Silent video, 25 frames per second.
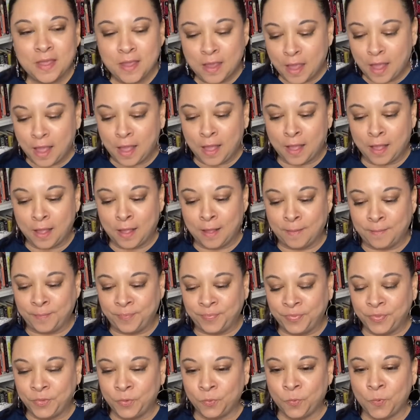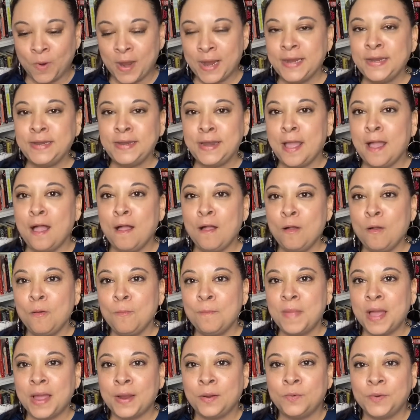Right now,
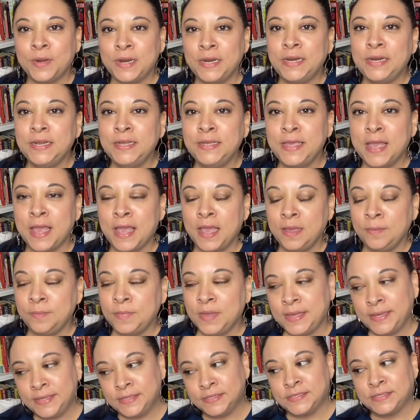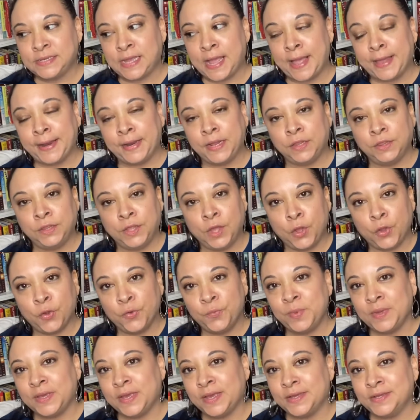my reading game is kind of low
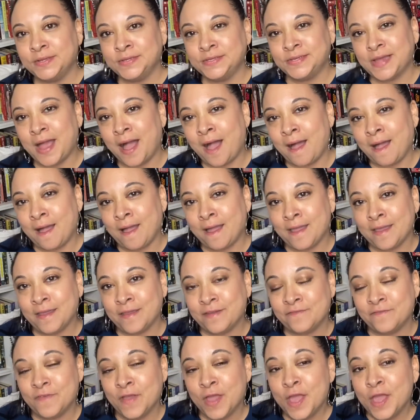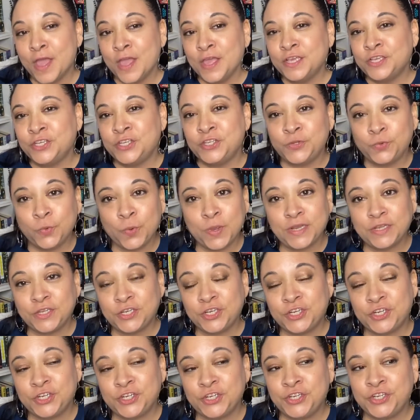because I've
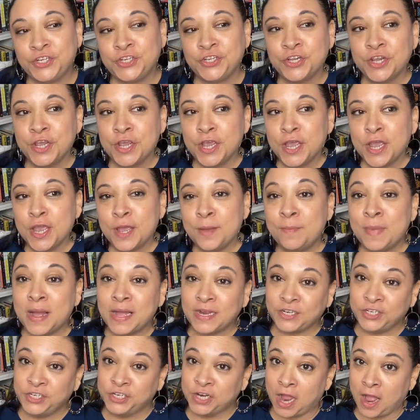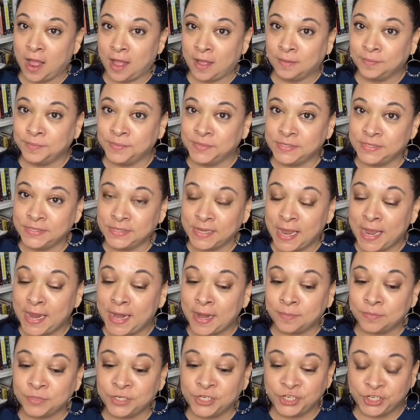switched my jobs and
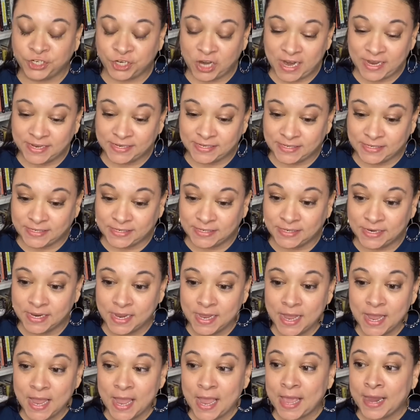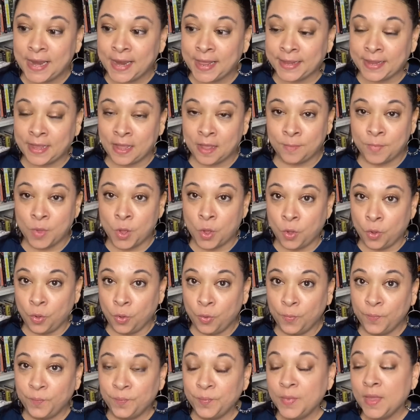I'm stressed and I come
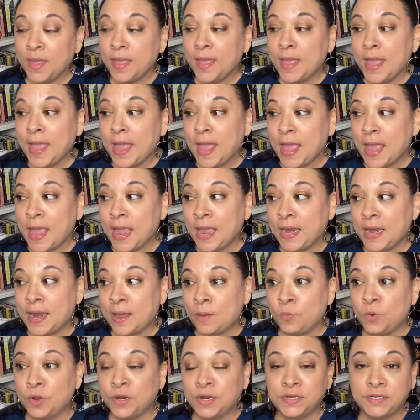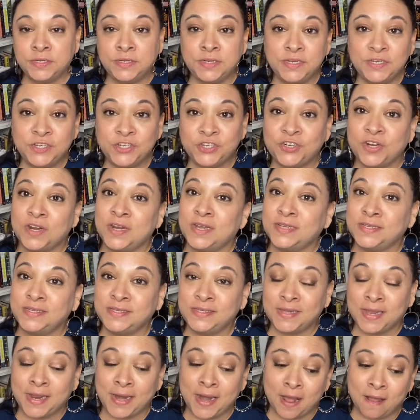home and I want to de-stress
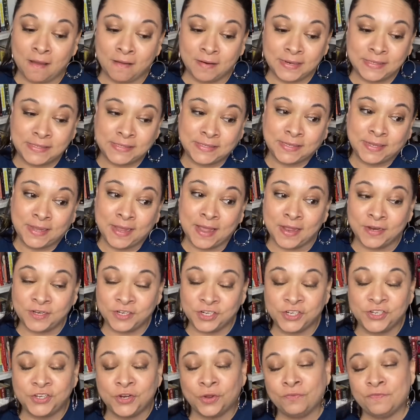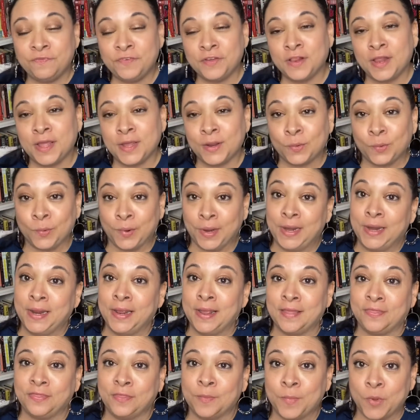and honestly I just don't feel like reading
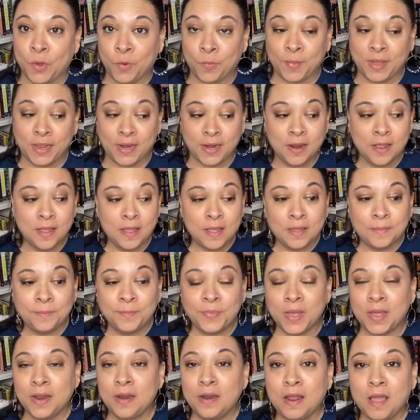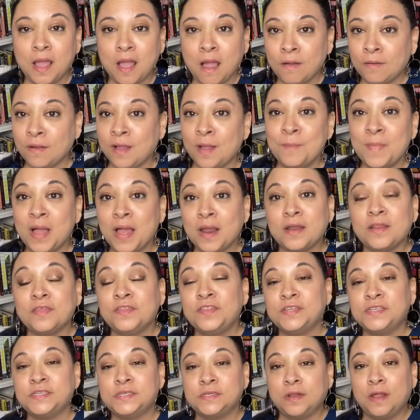at the moment, but I'll come out of the
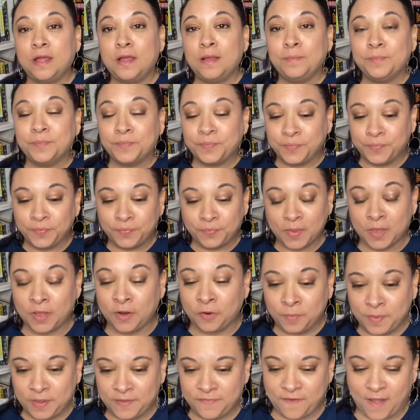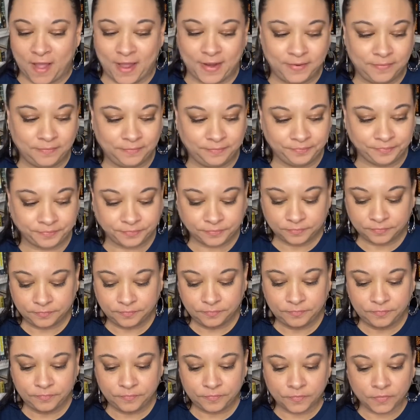slump. It'll be fine.
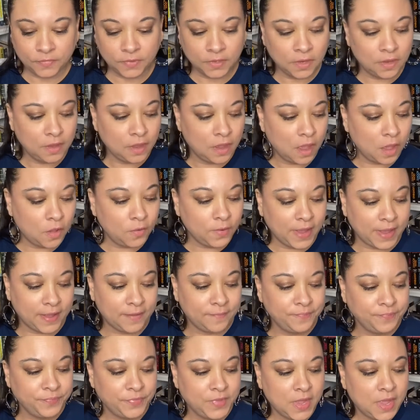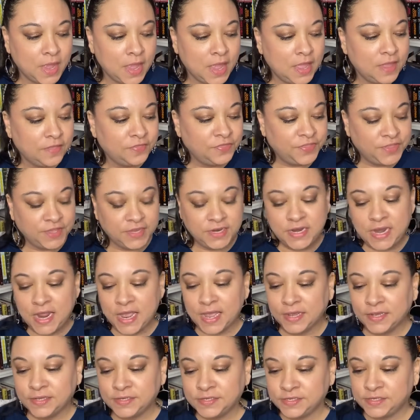Okay, the
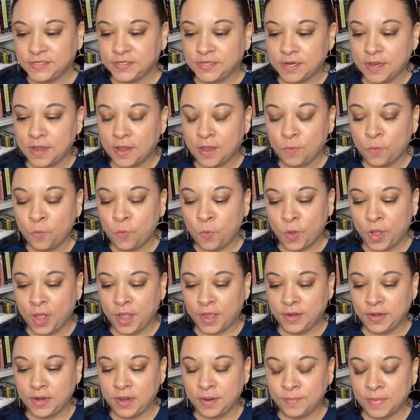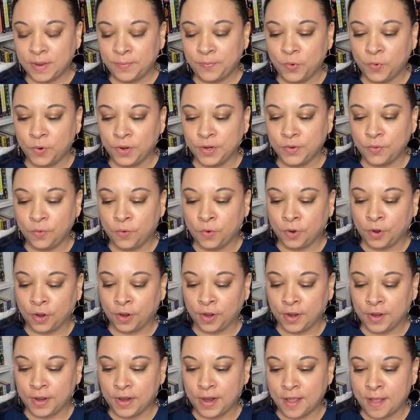next one in my point
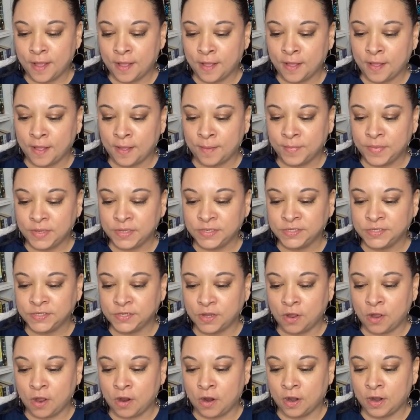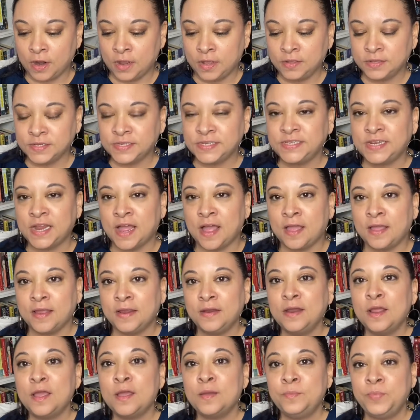horror is R.L.
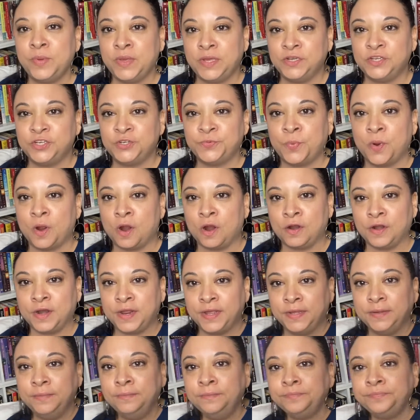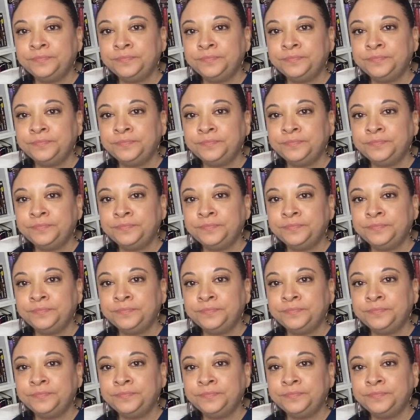Stine Beach Party.